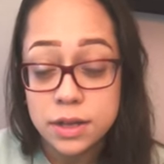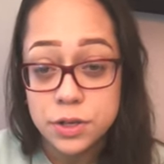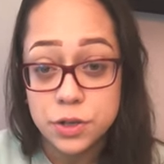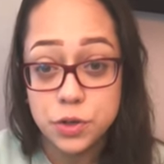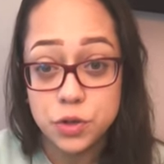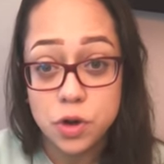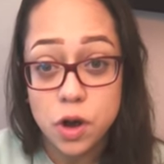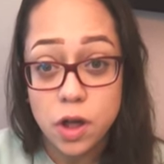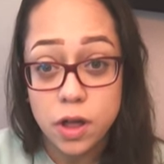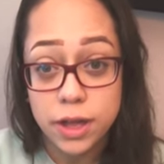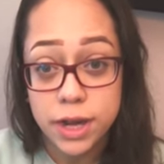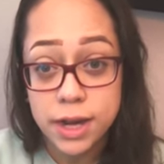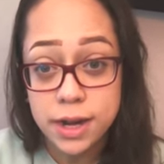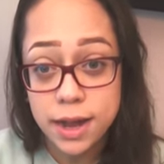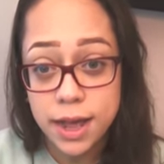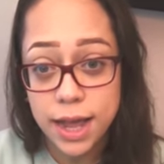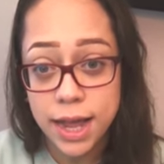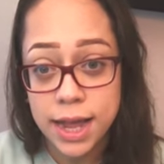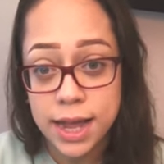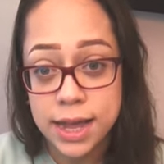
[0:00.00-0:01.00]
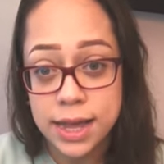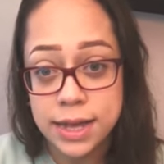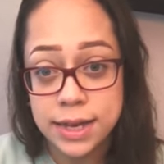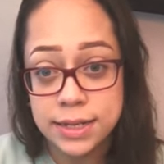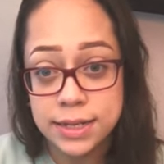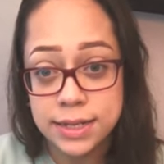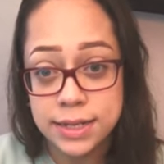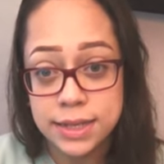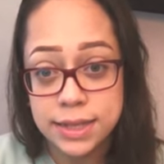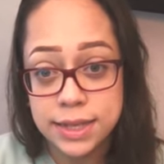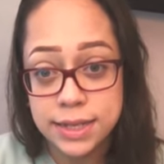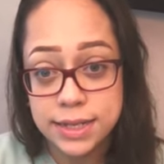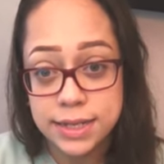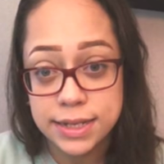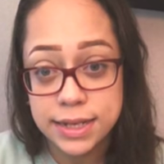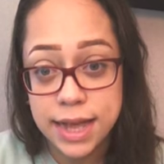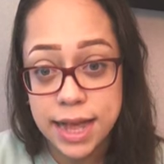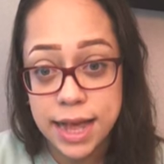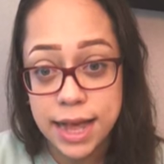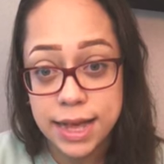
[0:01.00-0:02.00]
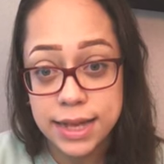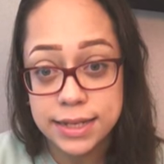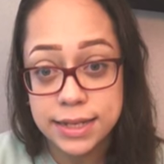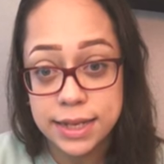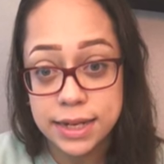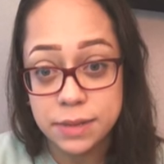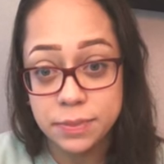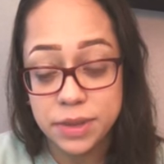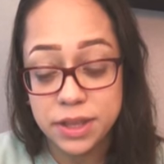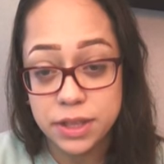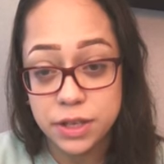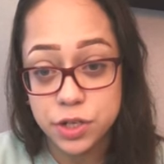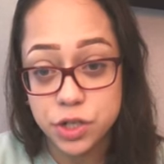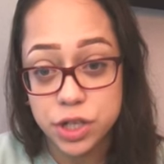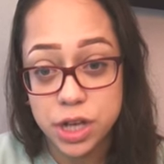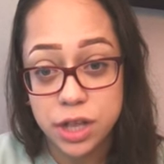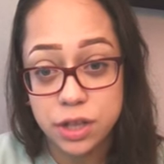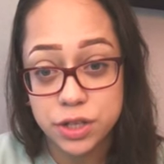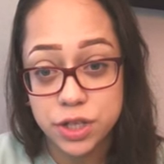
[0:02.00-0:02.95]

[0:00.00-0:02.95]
drawing, and this guy is going to be the shell,